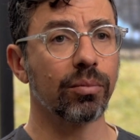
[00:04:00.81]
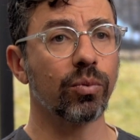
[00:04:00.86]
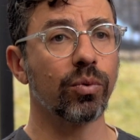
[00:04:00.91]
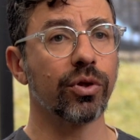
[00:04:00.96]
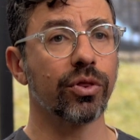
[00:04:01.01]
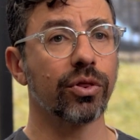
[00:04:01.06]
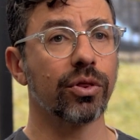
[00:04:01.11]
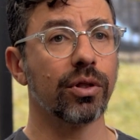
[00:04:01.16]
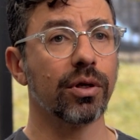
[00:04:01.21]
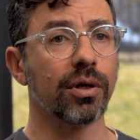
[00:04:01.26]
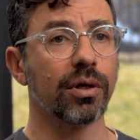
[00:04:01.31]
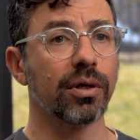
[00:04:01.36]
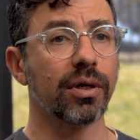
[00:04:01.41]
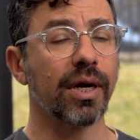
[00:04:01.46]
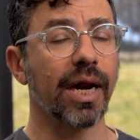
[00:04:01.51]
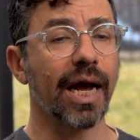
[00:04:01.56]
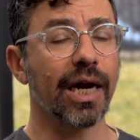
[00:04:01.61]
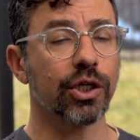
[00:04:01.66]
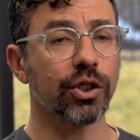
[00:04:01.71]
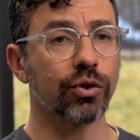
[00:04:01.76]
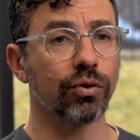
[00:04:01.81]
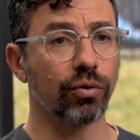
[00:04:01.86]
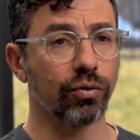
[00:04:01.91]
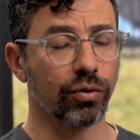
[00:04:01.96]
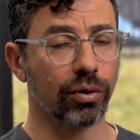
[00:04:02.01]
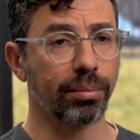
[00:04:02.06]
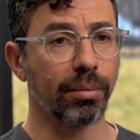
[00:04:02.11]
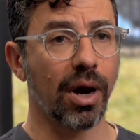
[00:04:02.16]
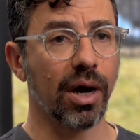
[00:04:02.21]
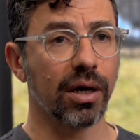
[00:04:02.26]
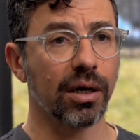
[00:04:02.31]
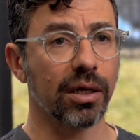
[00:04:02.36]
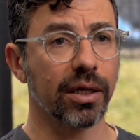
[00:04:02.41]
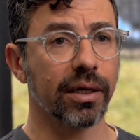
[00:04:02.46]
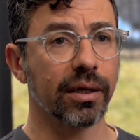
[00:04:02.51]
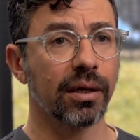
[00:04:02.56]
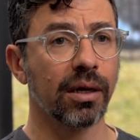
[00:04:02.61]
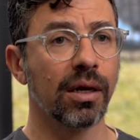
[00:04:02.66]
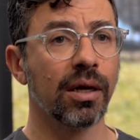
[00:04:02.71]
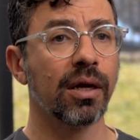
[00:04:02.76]
with the natural remodeling
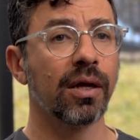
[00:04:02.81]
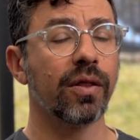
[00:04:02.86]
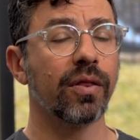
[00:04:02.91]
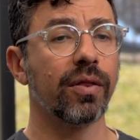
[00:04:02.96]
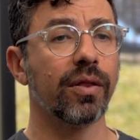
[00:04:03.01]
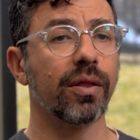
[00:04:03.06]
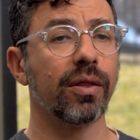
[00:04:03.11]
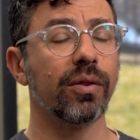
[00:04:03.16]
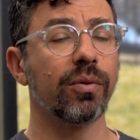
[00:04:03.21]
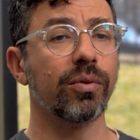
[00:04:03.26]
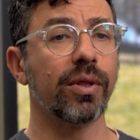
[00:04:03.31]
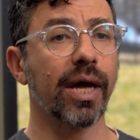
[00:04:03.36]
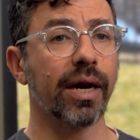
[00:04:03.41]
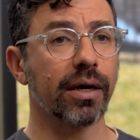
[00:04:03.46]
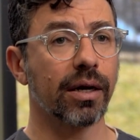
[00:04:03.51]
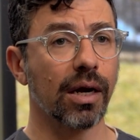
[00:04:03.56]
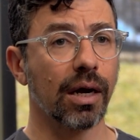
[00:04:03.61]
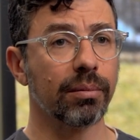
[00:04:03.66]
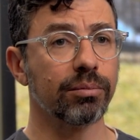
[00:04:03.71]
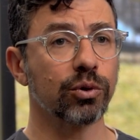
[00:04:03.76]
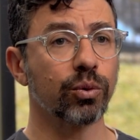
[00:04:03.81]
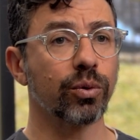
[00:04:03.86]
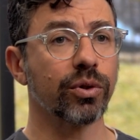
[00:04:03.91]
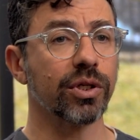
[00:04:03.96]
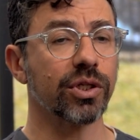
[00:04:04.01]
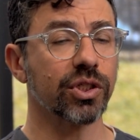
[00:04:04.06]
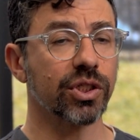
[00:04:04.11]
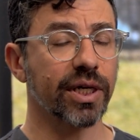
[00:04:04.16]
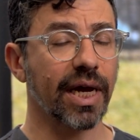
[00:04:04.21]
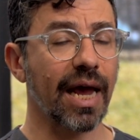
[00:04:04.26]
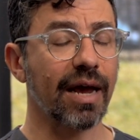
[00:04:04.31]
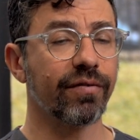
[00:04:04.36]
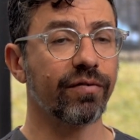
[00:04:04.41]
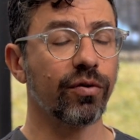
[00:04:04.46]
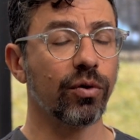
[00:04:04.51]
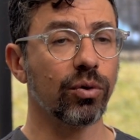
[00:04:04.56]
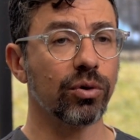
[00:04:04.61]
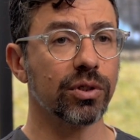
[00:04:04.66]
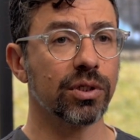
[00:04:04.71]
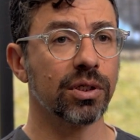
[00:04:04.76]
that comes with the
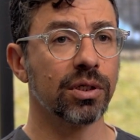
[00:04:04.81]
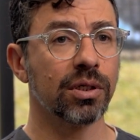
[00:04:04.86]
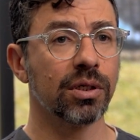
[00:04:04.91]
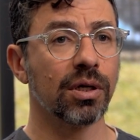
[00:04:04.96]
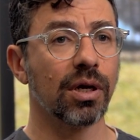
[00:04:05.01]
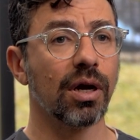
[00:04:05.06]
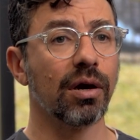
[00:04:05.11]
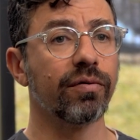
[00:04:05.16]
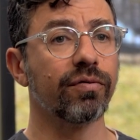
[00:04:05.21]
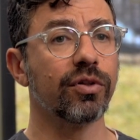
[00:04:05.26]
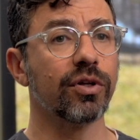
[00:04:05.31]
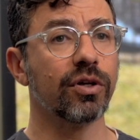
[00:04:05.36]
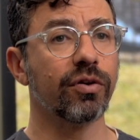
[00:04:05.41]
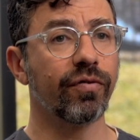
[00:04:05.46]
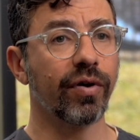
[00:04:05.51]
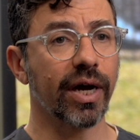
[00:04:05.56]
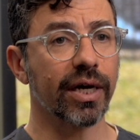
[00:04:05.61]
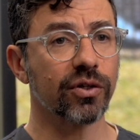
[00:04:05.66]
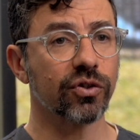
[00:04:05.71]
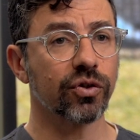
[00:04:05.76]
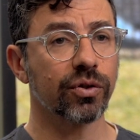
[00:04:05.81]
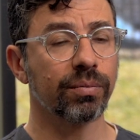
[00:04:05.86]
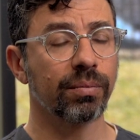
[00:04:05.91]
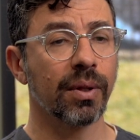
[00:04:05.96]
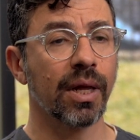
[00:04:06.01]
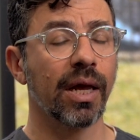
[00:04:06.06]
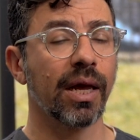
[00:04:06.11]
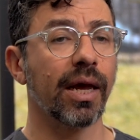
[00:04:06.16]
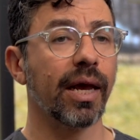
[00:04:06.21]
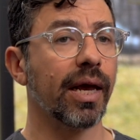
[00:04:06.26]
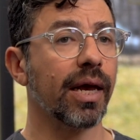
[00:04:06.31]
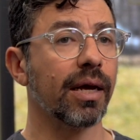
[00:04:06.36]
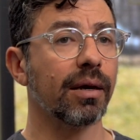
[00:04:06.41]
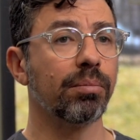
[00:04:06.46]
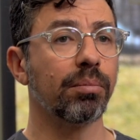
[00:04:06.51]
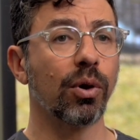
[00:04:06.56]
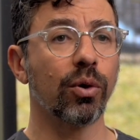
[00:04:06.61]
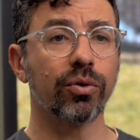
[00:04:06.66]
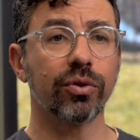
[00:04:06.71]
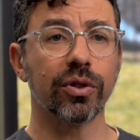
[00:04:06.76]
scaffold of the device. And
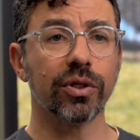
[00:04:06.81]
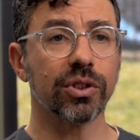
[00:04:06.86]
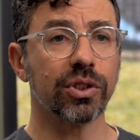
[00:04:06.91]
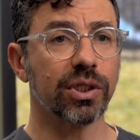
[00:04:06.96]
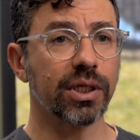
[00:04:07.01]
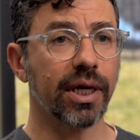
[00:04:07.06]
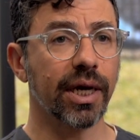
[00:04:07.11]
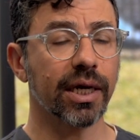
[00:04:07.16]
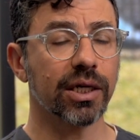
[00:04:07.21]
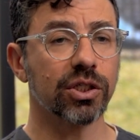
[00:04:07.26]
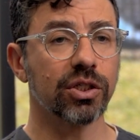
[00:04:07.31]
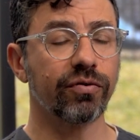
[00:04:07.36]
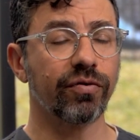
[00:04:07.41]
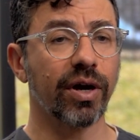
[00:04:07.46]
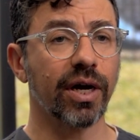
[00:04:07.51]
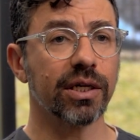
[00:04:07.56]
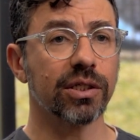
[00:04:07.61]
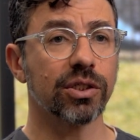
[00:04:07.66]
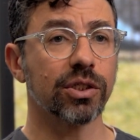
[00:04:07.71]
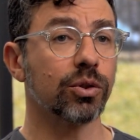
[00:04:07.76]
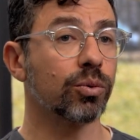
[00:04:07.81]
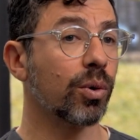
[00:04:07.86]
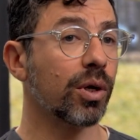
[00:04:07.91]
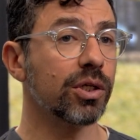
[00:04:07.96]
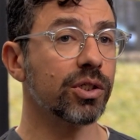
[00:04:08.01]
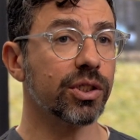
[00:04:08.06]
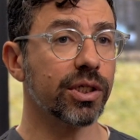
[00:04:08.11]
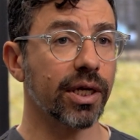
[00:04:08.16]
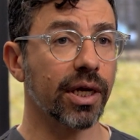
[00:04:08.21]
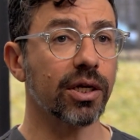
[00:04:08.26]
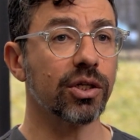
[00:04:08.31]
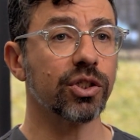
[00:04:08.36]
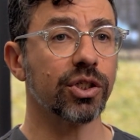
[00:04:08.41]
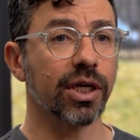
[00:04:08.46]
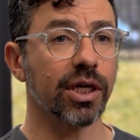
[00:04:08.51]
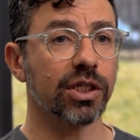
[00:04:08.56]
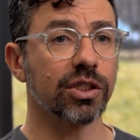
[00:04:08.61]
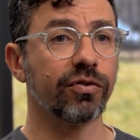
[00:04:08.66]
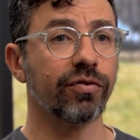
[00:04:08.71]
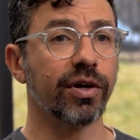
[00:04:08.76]
both the CX device as well as the
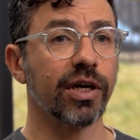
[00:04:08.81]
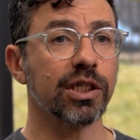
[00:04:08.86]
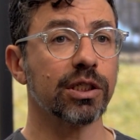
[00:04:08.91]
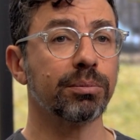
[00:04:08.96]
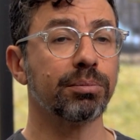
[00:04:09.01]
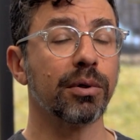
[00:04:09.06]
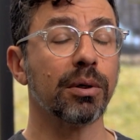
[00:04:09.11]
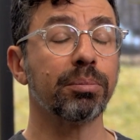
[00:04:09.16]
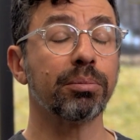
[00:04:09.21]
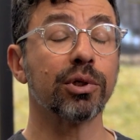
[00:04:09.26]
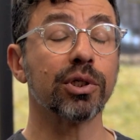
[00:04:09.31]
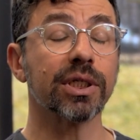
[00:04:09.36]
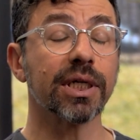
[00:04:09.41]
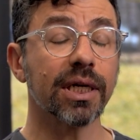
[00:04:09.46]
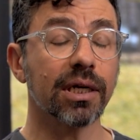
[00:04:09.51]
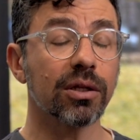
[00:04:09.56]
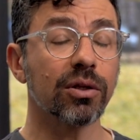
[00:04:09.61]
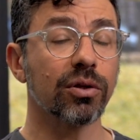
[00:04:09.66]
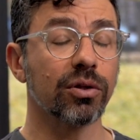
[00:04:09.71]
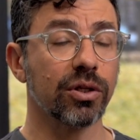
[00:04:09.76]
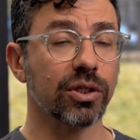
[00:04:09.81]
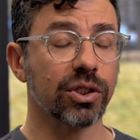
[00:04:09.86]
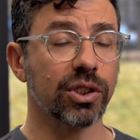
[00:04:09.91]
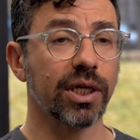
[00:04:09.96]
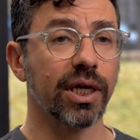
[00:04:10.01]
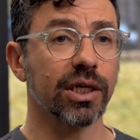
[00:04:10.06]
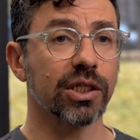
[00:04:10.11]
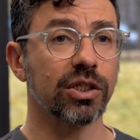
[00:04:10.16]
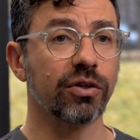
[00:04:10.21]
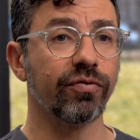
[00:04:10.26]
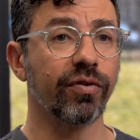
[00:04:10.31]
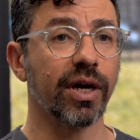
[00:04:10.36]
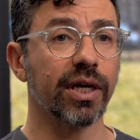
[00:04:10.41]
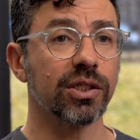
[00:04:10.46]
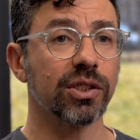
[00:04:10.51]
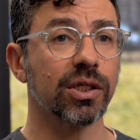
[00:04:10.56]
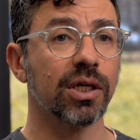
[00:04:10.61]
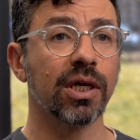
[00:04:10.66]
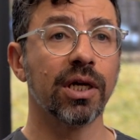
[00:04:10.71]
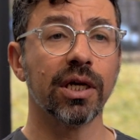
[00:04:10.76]
LGX device, but particularly the CX
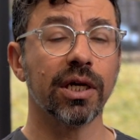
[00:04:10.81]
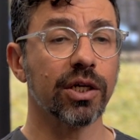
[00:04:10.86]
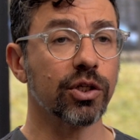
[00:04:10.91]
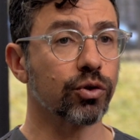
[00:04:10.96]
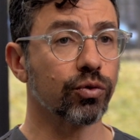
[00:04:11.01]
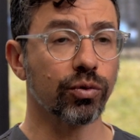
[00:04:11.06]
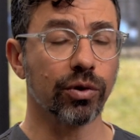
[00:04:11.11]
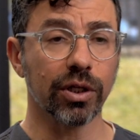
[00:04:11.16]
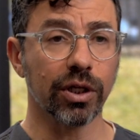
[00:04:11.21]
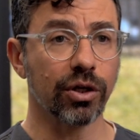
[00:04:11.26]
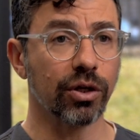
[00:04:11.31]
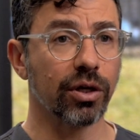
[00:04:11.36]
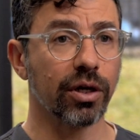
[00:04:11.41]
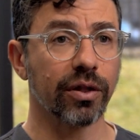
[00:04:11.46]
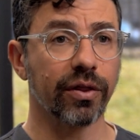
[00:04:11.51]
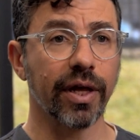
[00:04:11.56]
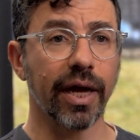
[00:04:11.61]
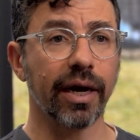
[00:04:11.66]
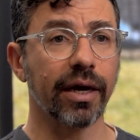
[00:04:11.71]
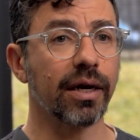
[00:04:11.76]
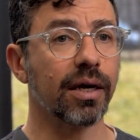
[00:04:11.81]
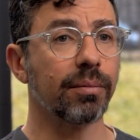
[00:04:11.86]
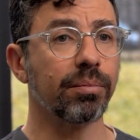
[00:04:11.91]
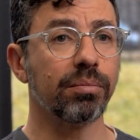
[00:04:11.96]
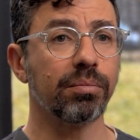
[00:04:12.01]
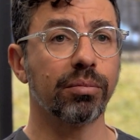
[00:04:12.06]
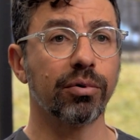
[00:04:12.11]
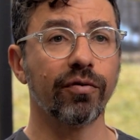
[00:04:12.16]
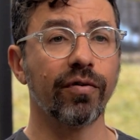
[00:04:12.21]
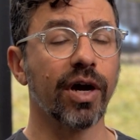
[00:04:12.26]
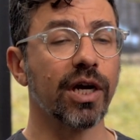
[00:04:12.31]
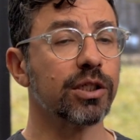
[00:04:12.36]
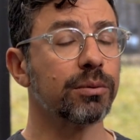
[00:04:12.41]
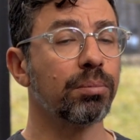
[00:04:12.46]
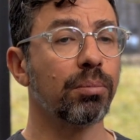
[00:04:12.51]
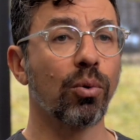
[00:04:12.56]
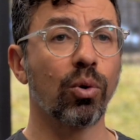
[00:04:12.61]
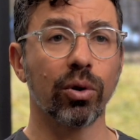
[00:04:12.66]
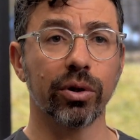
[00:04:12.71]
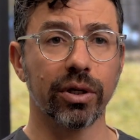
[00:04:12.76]
device, is really good at that and provides
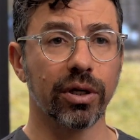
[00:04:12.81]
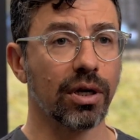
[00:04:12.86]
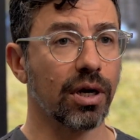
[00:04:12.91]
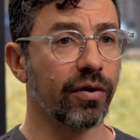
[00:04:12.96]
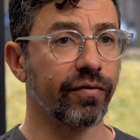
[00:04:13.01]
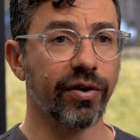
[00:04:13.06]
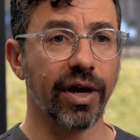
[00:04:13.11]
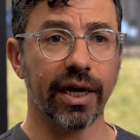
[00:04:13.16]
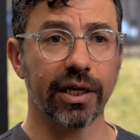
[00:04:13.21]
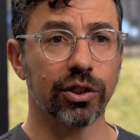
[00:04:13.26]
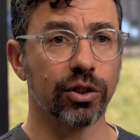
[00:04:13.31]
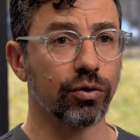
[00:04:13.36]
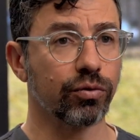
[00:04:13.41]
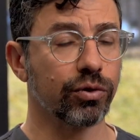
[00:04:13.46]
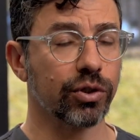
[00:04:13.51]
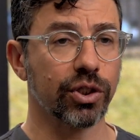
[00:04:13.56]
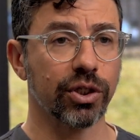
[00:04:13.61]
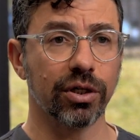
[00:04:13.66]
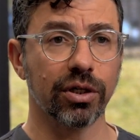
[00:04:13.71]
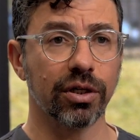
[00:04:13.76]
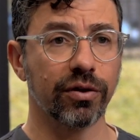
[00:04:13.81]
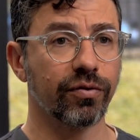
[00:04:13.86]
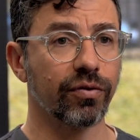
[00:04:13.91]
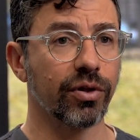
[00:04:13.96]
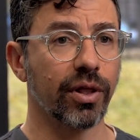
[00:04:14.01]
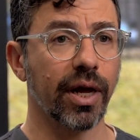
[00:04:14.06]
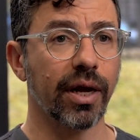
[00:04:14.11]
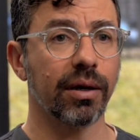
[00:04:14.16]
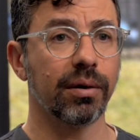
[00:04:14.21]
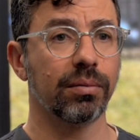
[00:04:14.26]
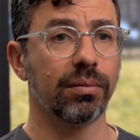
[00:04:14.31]
more than enough axial rigidity for that.